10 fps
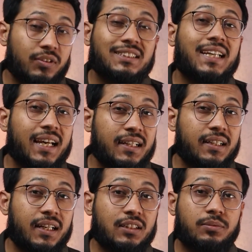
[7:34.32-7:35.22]
which can
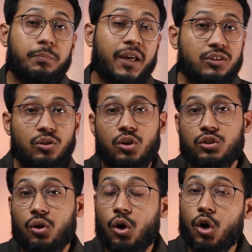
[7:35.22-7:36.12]
increase based
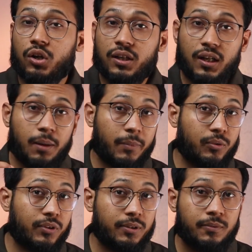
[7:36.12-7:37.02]
on your order
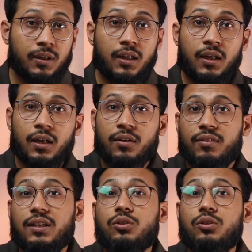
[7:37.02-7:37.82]
amount. With